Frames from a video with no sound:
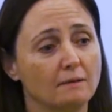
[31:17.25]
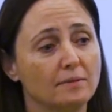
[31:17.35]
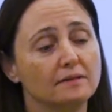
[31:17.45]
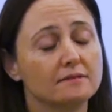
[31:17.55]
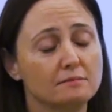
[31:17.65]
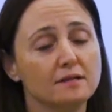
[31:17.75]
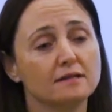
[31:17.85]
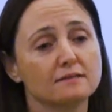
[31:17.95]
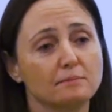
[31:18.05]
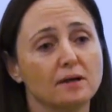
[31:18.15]
But to me,
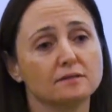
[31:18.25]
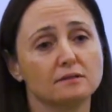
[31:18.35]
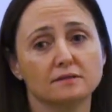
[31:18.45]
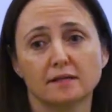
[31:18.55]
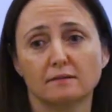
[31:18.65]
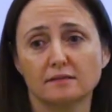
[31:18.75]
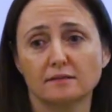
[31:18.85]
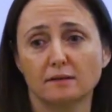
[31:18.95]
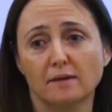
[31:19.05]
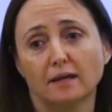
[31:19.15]
it's a puzzle. It's
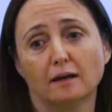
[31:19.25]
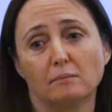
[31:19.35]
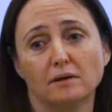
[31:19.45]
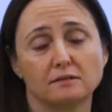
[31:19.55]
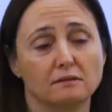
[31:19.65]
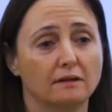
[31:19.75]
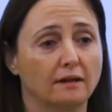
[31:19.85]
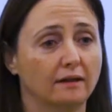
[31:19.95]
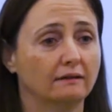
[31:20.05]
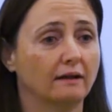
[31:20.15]
like making a puzzle, and
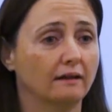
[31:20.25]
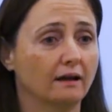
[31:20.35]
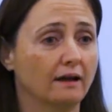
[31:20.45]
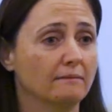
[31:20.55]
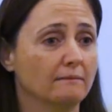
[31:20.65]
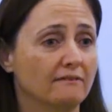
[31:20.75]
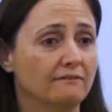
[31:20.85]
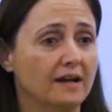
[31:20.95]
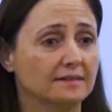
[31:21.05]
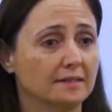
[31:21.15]
I'm
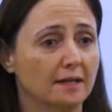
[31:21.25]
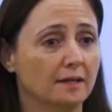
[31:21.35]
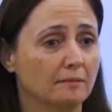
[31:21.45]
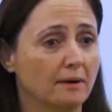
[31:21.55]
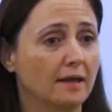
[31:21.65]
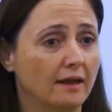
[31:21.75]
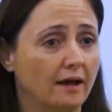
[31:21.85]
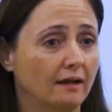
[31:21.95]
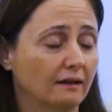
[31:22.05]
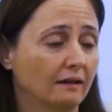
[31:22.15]
fascinated by
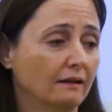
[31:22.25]
that.